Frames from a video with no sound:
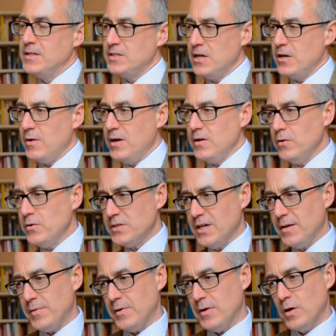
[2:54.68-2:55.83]
So I looked
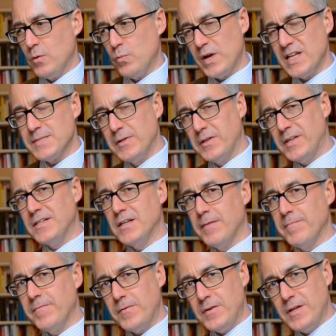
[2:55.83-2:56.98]
up When It's Milking
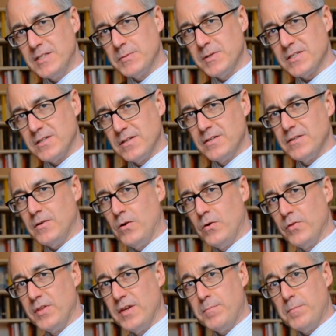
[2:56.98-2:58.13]
Time in Switzerland
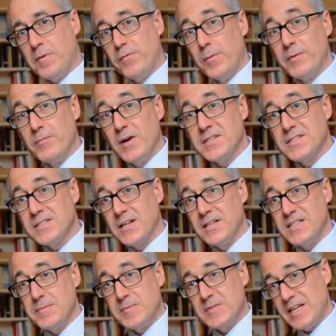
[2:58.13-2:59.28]
on the Performing Rights
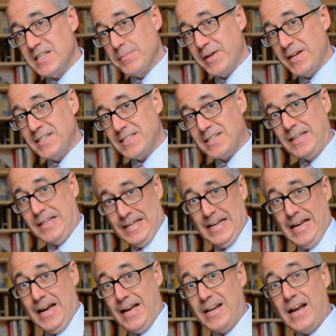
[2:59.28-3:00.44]
Society database,
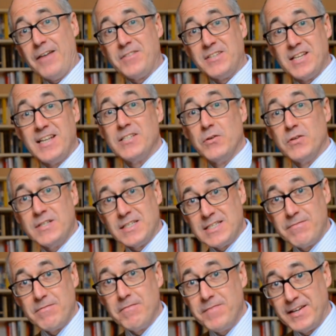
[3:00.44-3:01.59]
and I have to say it doesn't
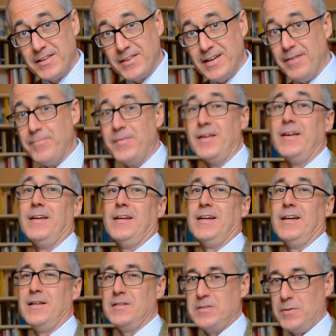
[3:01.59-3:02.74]
even figure there.
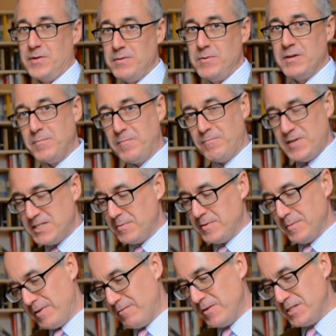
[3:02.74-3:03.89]
So I think we can
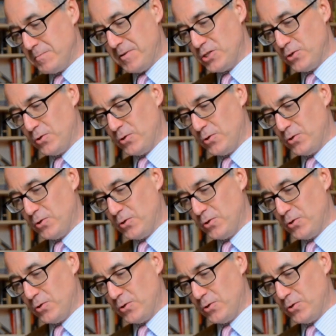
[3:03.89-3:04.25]
be reasonably